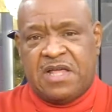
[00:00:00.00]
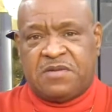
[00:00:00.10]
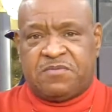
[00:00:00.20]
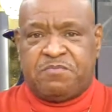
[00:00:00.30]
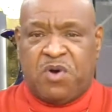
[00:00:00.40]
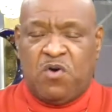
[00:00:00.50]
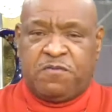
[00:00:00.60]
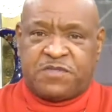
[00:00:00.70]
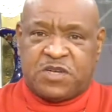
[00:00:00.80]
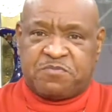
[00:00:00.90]

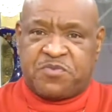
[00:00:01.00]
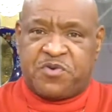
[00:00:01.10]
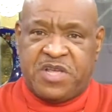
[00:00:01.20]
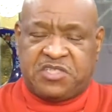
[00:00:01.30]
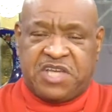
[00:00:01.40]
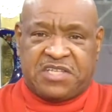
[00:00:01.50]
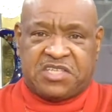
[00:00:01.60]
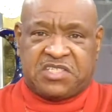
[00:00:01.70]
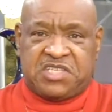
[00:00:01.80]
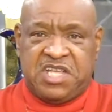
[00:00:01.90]
both to preach and
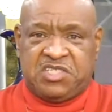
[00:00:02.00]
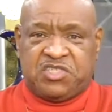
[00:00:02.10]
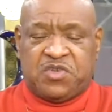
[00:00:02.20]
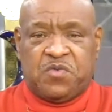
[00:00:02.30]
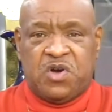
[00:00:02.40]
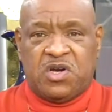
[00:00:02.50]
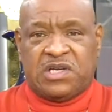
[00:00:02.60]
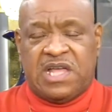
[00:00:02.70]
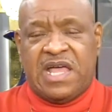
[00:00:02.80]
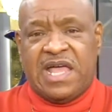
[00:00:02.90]
to teach the
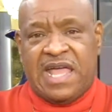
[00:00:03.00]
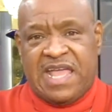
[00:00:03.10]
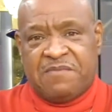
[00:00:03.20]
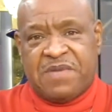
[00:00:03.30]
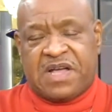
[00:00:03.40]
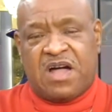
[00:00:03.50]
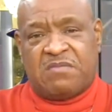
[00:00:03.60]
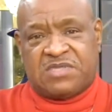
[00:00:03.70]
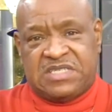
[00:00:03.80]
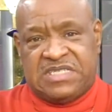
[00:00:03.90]
word, it
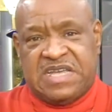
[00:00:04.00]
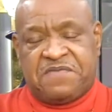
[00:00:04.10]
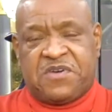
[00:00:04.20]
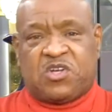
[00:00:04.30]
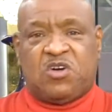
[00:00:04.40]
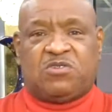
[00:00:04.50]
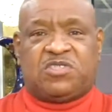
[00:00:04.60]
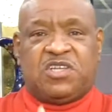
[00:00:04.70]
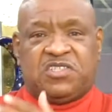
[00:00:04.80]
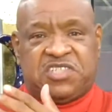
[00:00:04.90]
becomes
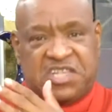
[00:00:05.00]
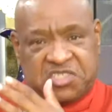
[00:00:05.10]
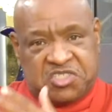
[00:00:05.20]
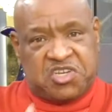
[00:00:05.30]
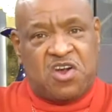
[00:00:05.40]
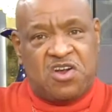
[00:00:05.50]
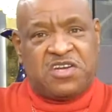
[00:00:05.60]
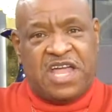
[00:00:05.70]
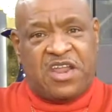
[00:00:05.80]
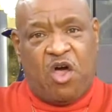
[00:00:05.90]
difficult to just
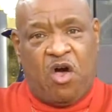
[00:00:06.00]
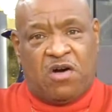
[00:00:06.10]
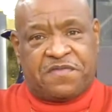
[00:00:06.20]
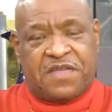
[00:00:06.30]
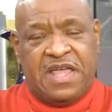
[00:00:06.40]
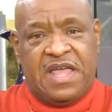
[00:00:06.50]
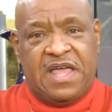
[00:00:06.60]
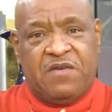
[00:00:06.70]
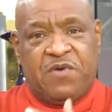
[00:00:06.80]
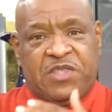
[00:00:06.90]
turn that off
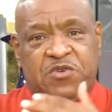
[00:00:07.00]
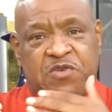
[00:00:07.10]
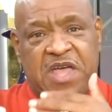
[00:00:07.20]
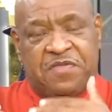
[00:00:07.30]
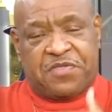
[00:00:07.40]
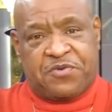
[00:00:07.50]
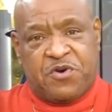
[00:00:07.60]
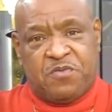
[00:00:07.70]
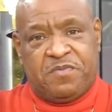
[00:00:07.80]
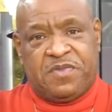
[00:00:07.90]
when you get
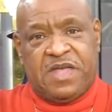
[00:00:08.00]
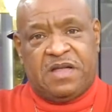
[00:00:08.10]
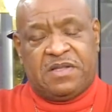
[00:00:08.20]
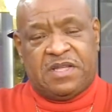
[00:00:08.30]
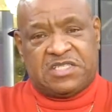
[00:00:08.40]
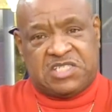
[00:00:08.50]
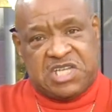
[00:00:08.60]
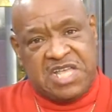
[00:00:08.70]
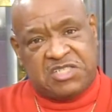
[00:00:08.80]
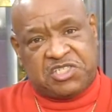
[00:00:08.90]
through. The, the
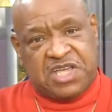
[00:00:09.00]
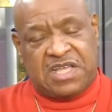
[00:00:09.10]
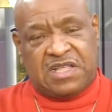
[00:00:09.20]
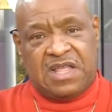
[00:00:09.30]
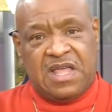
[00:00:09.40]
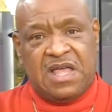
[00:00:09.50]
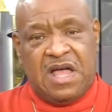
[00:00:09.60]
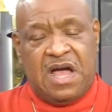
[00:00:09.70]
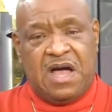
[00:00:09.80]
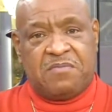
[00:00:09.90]
teaching
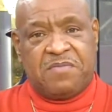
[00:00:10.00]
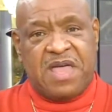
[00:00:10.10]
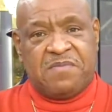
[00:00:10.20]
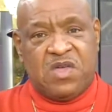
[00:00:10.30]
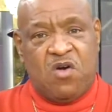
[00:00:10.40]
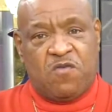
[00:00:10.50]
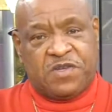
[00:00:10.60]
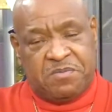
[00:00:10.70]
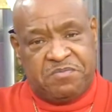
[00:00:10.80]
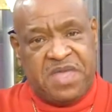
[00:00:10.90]
uh, may be
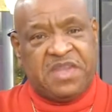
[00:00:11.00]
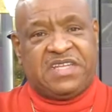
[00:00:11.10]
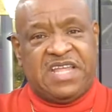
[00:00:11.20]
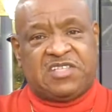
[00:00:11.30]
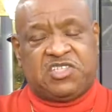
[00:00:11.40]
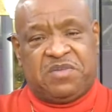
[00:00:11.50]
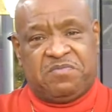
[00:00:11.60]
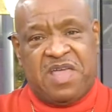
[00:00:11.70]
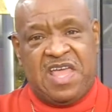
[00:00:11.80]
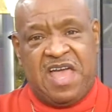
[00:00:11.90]
over, the
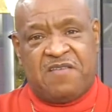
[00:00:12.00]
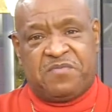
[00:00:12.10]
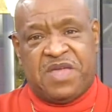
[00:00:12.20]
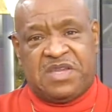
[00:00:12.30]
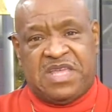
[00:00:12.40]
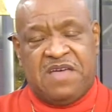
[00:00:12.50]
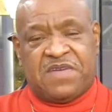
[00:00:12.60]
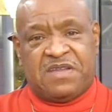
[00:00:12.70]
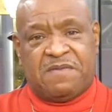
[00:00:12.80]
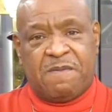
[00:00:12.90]
benediction may have been
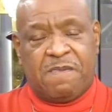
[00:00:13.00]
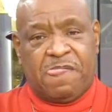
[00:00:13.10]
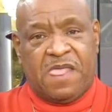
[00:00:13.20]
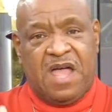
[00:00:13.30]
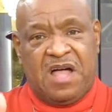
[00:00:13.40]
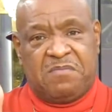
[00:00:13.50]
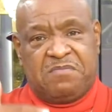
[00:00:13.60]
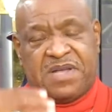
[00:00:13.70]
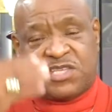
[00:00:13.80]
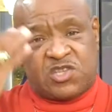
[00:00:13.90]
given, uh,
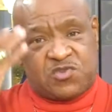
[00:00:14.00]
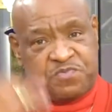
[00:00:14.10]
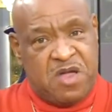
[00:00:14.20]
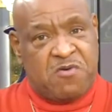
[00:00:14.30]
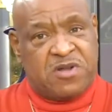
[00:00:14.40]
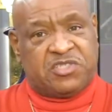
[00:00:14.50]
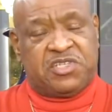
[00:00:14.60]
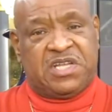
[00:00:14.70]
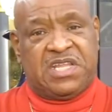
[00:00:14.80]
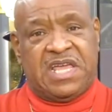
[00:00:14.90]
but
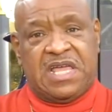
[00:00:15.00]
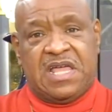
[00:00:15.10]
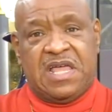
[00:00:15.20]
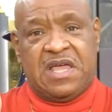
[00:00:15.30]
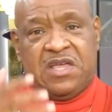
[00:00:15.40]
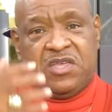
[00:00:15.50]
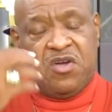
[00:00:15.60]
spiritually, your